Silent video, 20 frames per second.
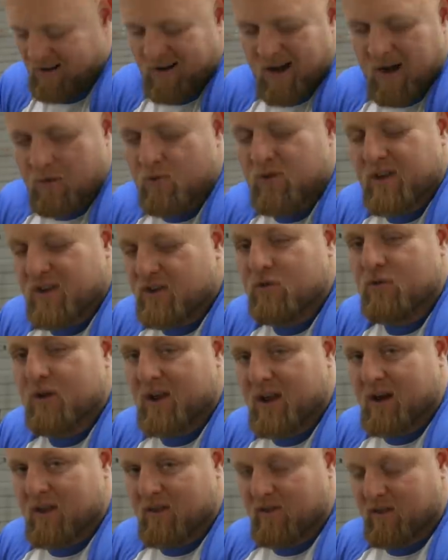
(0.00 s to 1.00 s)
You're not really
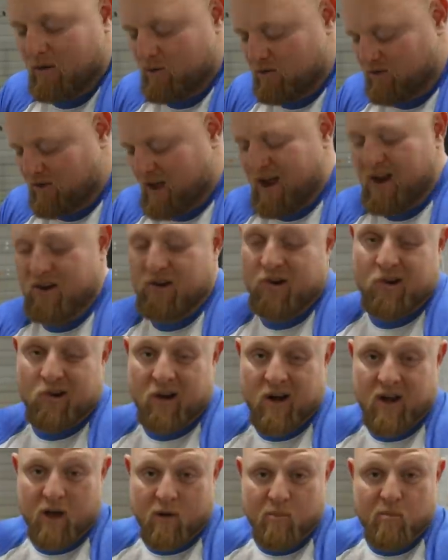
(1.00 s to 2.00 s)
doing anything with that, and you're
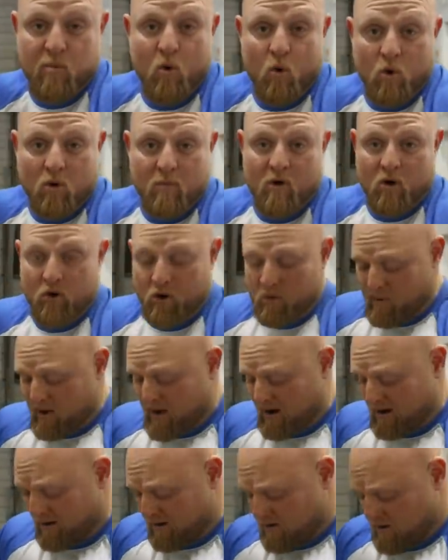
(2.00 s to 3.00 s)
creating a poor motor
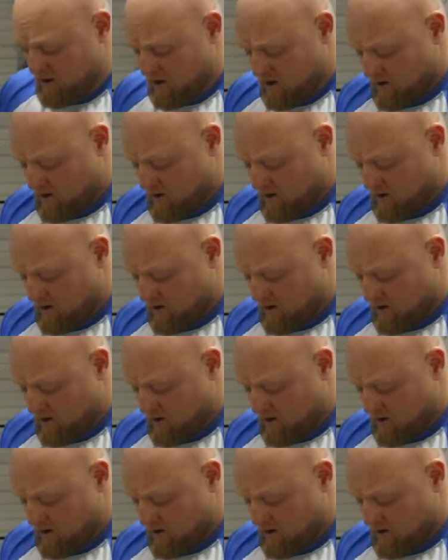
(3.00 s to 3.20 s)
pattern.